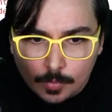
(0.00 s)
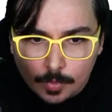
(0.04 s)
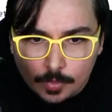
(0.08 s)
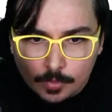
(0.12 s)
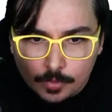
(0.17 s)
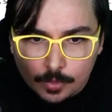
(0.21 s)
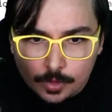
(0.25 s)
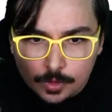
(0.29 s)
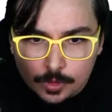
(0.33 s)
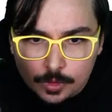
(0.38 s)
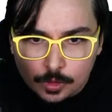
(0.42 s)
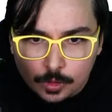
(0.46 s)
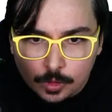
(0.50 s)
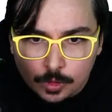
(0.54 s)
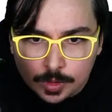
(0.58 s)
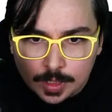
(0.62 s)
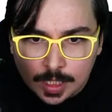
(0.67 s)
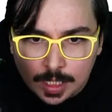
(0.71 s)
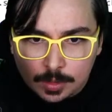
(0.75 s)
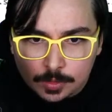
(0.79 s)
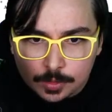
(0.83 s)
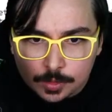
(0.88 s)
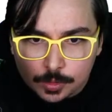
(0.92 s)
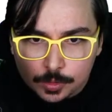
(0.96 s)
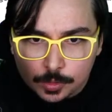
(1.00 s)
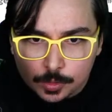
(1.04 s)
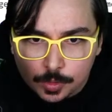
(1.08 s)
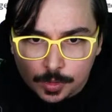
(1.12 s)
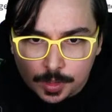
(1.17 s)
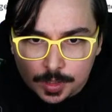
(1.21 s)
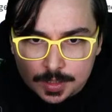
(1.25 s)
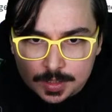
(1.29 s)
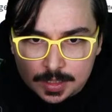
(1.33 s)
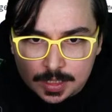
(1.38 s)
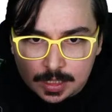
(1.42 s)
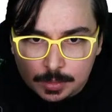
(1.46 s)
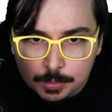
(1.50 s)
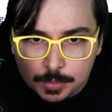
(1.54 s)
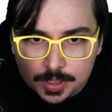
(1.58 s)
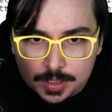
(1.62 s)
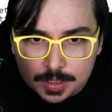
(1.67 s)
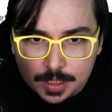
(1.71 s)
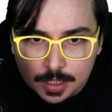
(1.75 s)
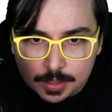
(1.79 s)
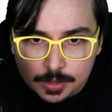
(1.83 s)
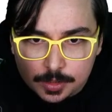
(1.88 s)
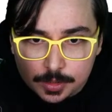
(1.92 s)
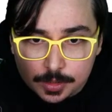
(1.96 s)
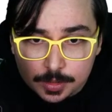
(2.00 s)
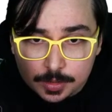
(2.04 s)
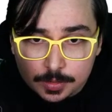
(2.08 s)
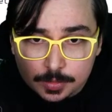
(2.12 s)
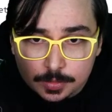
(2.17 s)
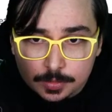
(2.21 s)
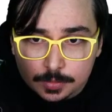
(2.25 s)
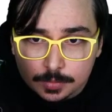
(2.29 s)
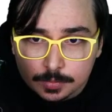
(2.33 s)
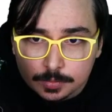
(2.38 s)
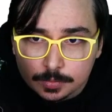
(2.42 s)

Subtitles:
If we scroll down to the schema section,